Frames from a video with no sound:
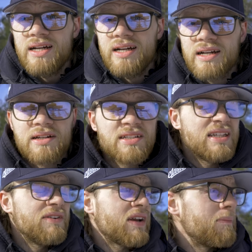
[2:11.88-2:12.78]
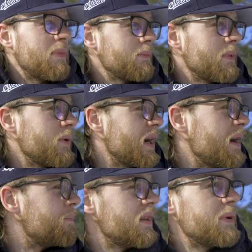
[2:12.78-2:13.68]
I'm gonna see if I can make my way
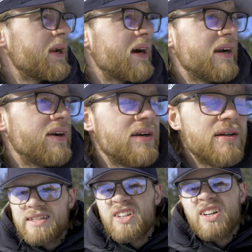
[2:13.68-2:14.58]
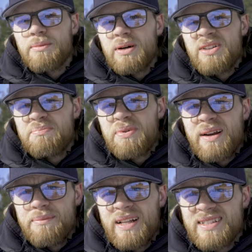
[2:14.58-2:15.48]
up a little bit higher. Let's talk about the
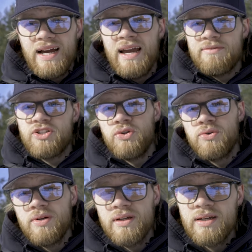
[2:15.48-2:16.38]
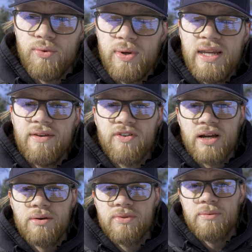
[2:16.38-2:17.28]
prime lens. I have two, three if you
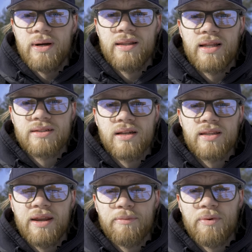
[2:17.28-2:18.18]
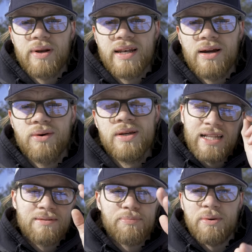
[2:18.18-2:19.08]
count the one that's on the camera right now.
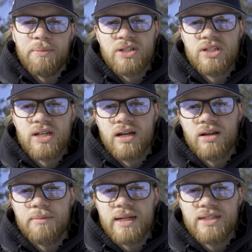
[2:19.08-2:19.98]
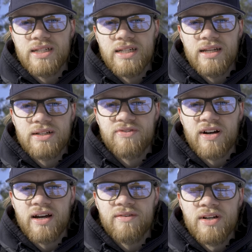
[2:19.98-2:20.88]
It's pretty much stuck on my
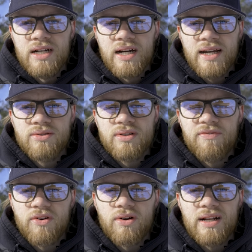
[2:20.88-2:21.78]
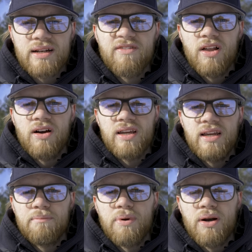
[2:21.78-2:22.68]
GH5. I use it for like the
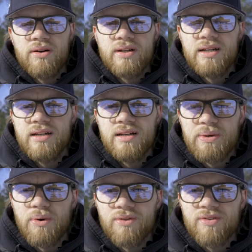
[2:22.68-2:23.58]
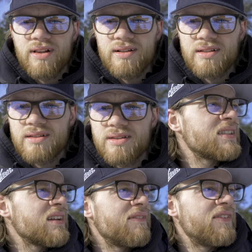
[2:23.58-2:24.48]
vlogging part and B-roll. So
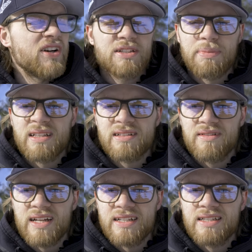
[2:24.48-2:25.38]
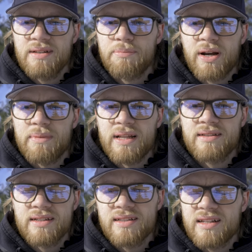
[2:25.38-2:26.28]
it's not a very expensive lens. It's a prime
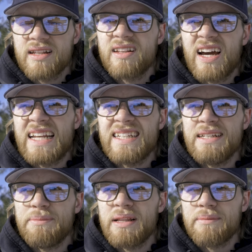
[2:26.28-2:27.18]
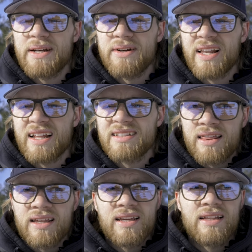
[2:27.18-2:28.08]
lens. It's a 19 millimeter lens.
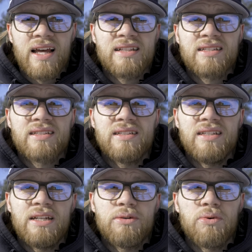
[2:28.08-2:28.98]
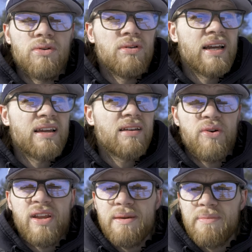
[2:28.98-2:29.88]
I think that's equal like
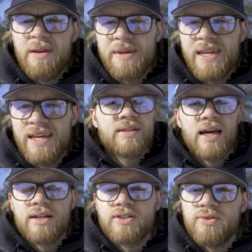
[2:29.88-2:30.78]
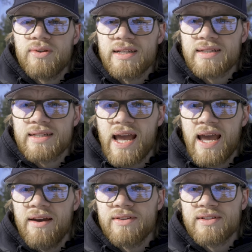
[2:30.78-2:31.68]
30 maybe. The other two lenses I
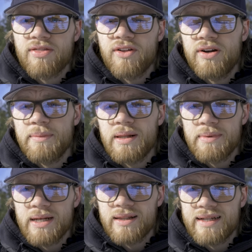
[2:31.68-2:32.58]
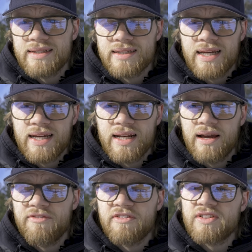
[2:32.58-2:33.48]
have is a 30 millimeter lens and
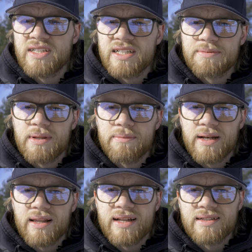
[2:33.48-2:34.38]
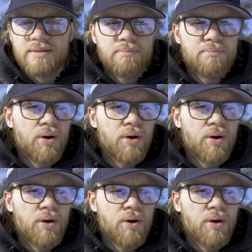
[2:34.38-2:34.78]
a 56 millimeter lens.